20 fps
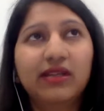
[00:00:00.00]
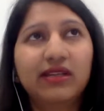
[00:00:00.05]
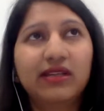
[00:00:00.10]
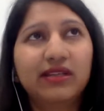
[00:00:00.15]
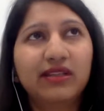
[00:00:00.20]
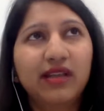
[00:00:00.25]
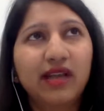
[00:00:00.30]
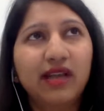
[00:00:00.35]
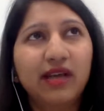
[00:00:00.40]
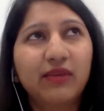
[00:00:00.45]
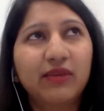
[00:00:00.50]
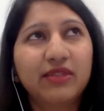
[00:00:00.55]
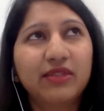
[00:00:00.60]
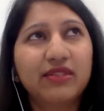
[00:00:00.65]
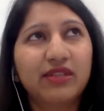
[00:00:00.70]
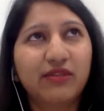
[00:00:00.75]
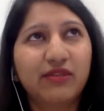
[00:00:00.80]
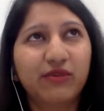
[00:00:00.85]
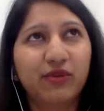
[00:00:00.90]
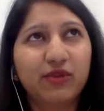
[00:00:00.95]
I wouldn't
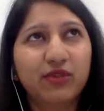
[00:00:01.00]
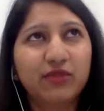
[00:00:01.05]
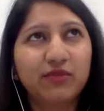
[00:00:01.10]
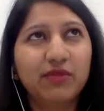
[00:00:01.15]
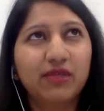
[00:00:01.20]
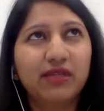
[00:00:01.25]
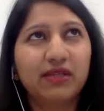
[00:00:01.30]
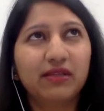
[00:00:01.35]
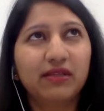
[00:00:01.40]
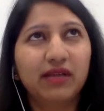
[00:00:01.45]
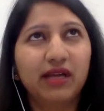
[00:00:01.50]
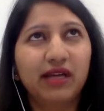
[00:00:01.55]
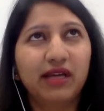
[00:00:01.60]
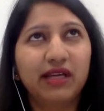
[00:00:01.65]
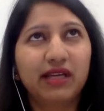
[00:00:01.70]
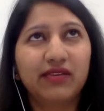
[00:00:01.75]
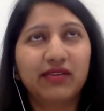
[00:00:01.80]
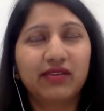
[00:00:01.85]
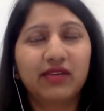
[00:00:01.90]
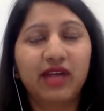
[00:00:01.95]
say forced, but I
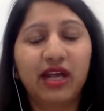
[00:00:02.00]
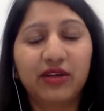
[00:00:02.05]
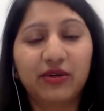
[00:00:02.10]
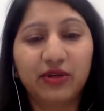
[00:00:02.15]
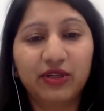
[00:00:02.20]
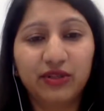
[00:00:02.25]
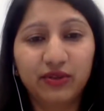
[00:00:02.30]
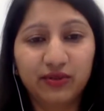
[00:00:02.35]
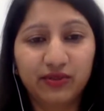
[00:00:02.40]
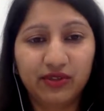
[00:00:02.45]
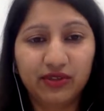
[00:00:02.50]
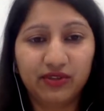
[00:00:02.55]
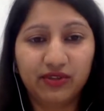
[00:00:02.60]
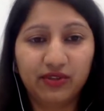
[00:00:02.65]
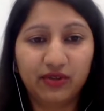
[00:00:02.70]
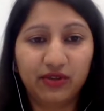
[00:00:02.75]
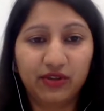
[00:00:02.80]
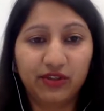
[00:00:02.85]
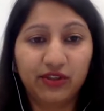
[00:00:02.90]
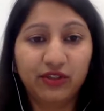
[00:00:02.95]
guess Android users
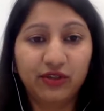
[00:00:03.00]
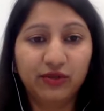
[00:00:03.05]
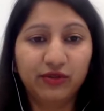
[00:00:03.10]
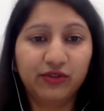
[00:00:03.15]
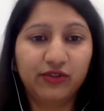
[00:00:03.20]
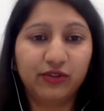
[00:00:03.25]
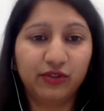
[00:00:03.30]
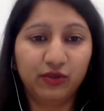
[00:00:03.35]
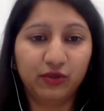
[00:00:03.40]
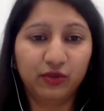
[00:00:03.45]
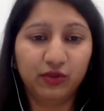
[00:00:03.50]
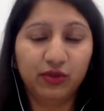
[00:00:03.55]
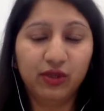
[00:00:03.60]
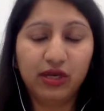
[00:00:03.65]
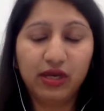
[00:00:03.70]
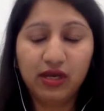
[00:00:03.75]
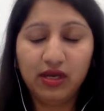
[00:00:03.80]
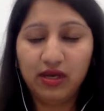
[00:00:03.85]
got used to